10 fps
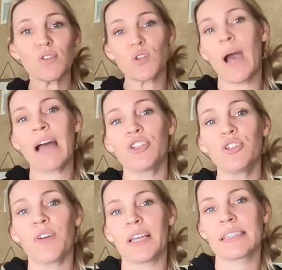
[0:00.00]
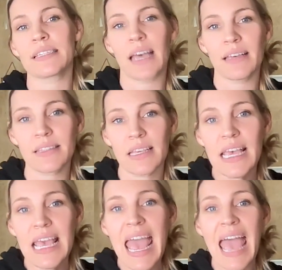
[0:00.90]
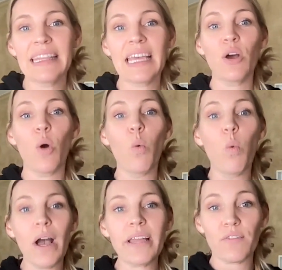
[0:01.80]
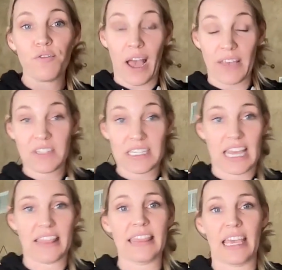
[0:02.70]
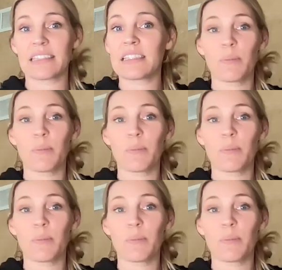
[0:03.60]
So how do you define success? And then what 5 to 10 things,